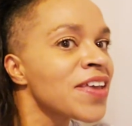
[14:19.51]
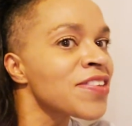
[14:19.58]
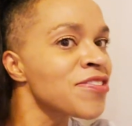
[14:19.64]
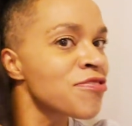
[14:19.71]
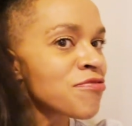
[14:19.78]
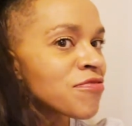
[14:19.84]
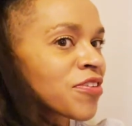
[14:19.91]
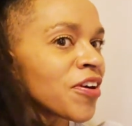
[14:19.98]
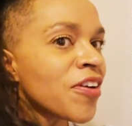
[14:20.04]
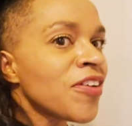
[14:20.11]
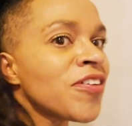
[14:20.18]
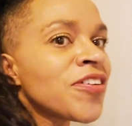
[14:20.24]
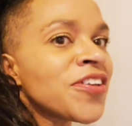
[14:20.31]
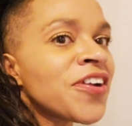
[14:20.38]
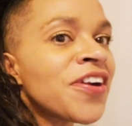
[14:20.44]
you
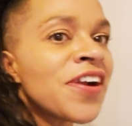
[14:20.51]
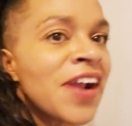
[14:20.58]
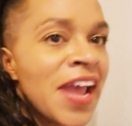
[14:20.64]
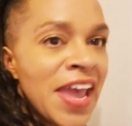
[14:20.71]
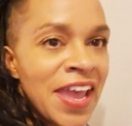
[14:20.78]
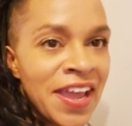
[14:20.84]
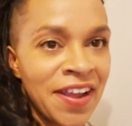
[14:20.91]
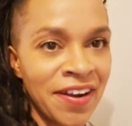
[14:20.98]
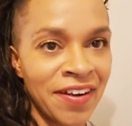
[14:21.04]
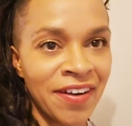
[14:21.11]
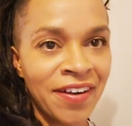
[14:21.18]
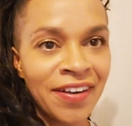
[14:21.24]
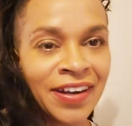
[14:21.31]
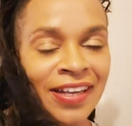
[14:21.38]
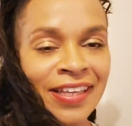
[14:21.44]
curl your
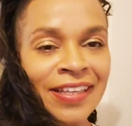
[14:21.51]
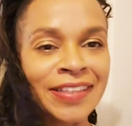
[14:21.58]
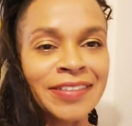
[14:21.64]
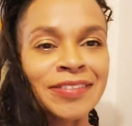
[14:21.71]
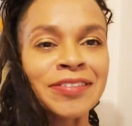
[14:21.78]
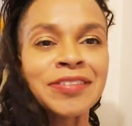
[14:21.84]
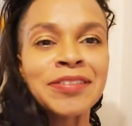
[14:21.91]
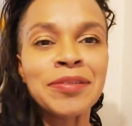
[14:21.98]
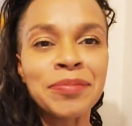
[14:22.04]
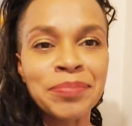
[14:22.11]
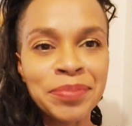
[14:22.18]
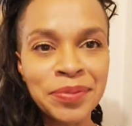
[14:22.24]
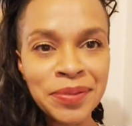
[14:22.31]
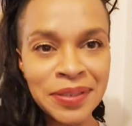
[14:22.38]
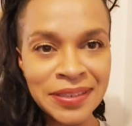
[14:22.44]
hair in
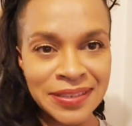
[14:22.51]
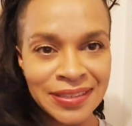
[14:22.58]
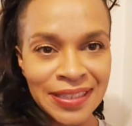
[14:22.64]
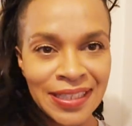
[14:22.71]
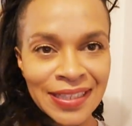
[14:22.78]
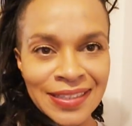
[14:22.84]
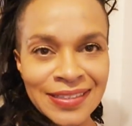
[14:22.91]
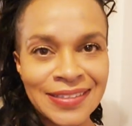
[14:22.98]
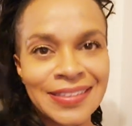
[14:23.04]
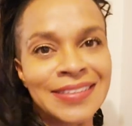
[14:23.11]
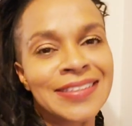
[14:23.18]
prison.